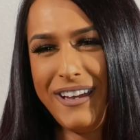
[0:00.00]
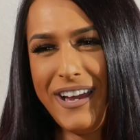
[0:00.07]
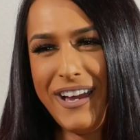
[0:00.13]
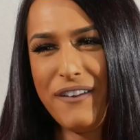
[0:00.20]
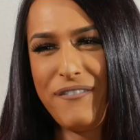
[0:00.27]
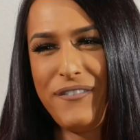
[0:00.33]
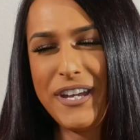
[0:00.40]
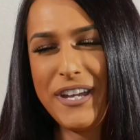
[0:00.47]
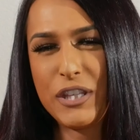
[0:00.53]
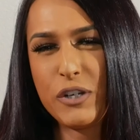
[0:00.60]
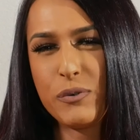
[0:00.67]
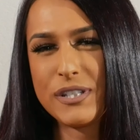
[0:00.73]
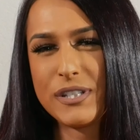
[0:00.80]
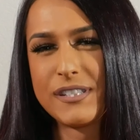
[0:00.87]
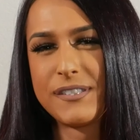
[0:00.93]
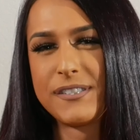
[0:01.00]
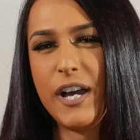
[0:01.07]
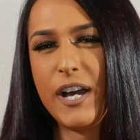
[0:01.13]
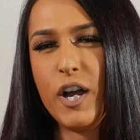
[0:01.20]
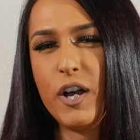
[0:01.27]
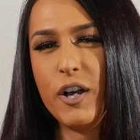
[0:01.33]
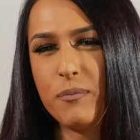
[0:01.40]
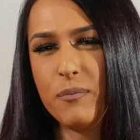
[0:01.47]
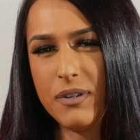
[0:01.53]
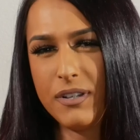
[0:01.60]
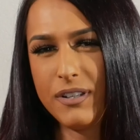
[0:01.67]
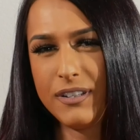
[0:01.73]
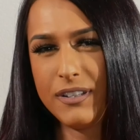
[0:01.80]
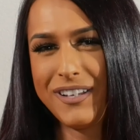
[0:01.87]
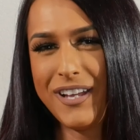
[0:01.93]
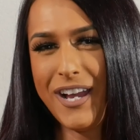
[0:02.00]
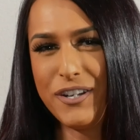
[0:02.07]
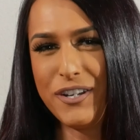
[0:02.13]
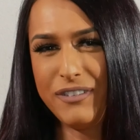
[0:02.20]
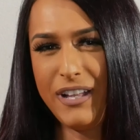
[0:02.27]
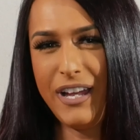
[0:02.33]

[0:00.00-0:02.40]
I feel like there was some kind of